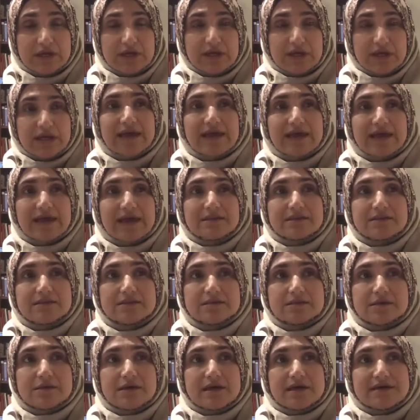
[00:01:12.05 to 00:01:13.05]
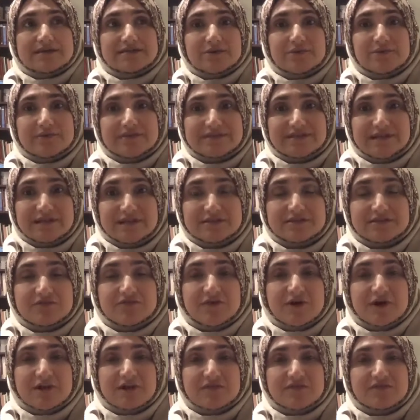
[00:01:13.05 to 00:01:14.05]
And as a result of
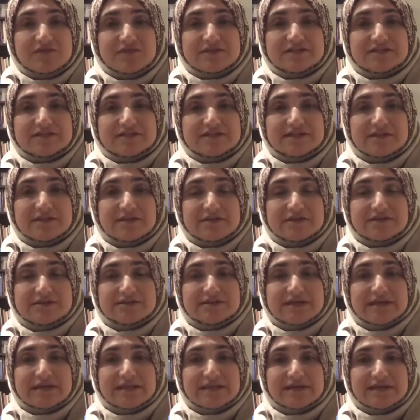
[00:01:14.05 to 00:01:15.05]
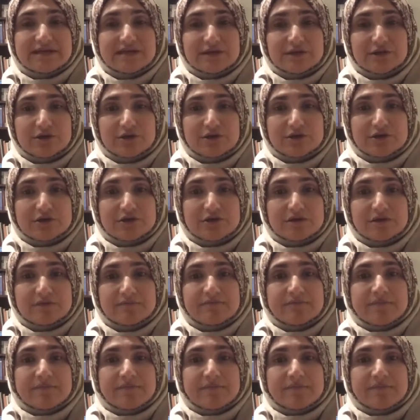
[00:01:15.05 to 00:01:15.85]
all of these skills that they learn